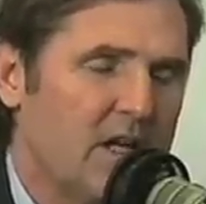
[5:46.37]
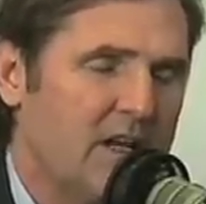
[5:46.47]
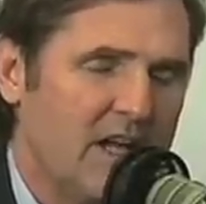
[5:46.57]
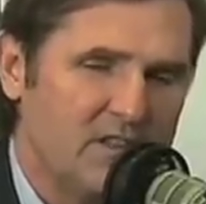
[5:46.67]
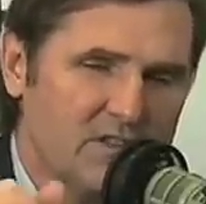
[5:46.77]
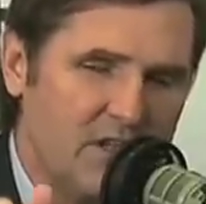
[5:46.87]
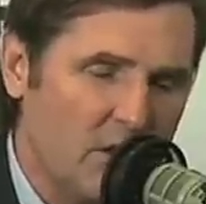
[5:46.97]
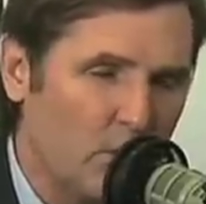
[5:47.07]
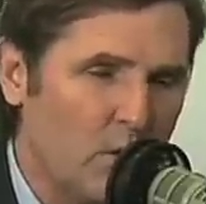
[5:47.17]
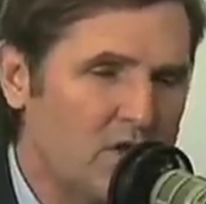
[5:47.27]
not just the
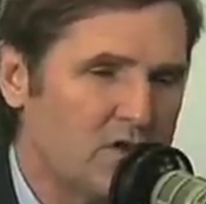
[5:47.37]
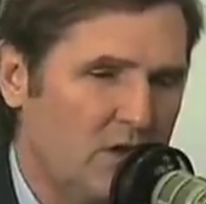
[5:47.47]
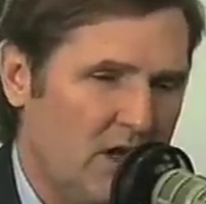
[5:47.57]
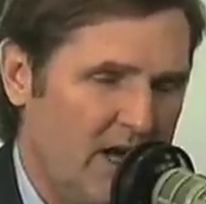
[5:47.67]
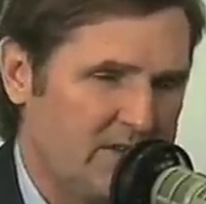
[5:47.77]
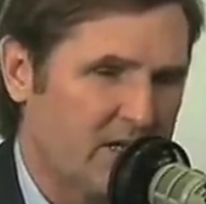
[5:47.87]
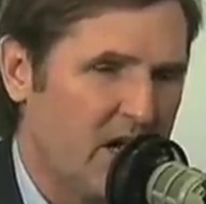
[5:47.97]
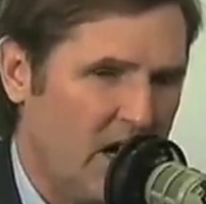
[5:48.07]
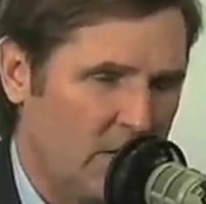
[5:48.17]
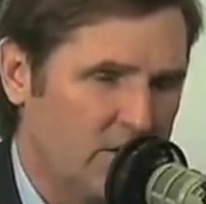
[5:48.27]
original lie to
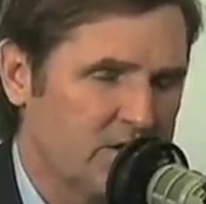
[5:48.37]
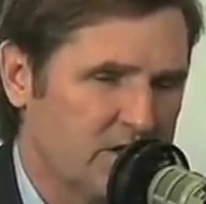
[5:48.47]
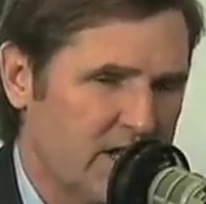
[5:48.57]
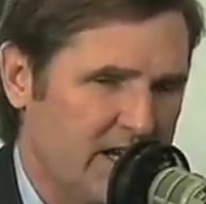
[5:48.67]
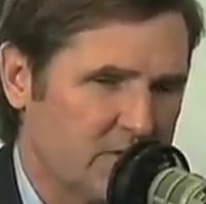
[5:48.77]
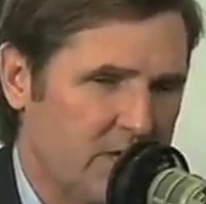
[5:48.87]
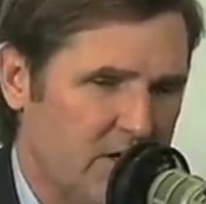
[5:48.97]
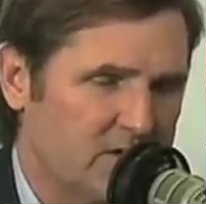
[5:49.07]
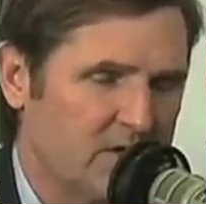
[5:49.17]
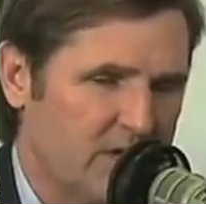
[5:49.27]
Congress and
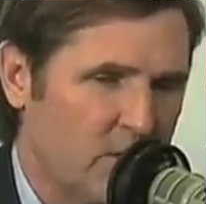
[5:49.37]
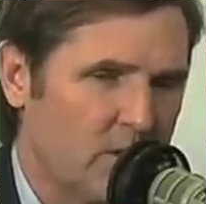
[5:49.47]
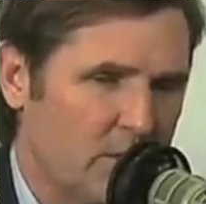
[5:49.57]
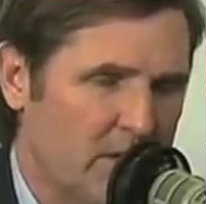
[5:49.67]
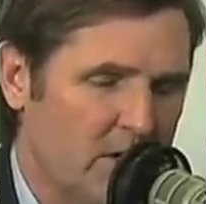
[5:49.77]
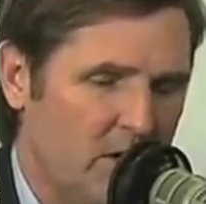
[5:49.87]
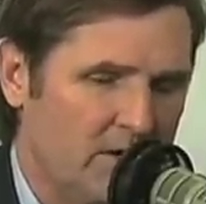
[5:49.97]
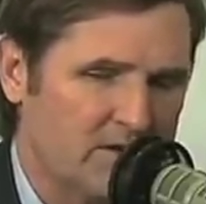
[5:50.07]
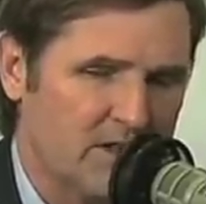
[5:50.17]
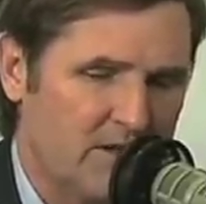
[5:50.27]
taxpayers that they were going to make all
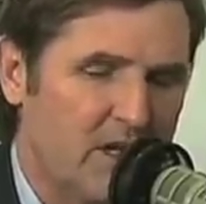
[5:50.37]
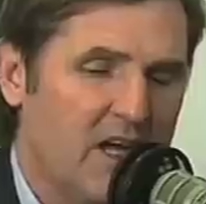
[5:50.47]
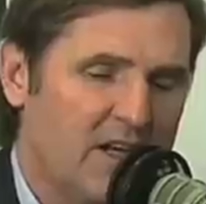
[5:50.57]
this safe,